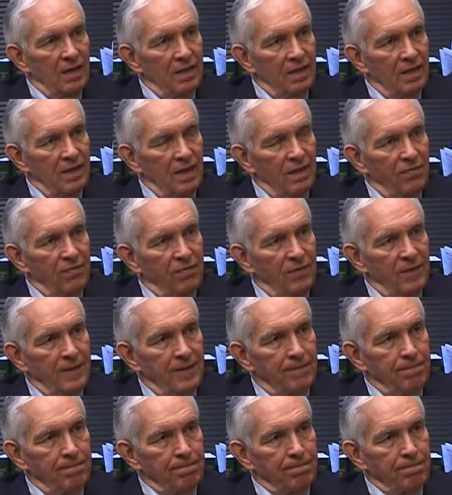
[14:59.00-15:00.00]
if
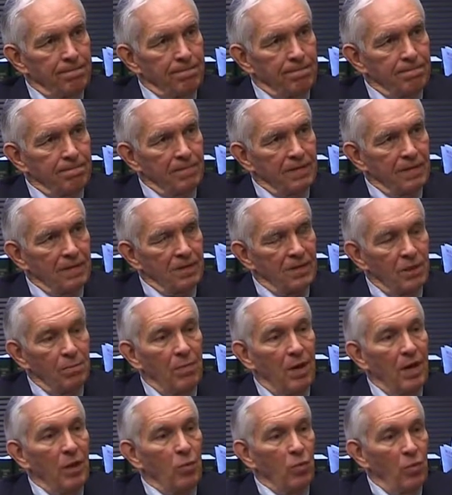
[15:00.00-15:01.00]

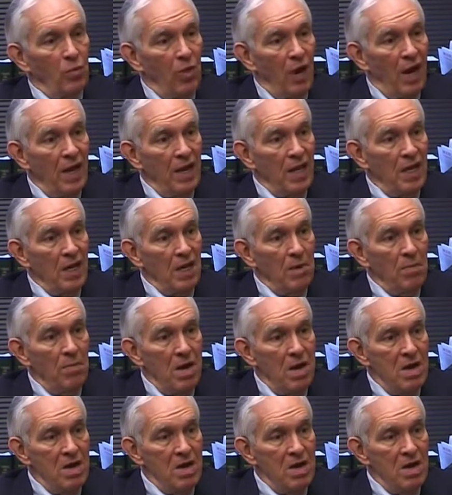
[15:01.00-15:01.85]
somebody would write him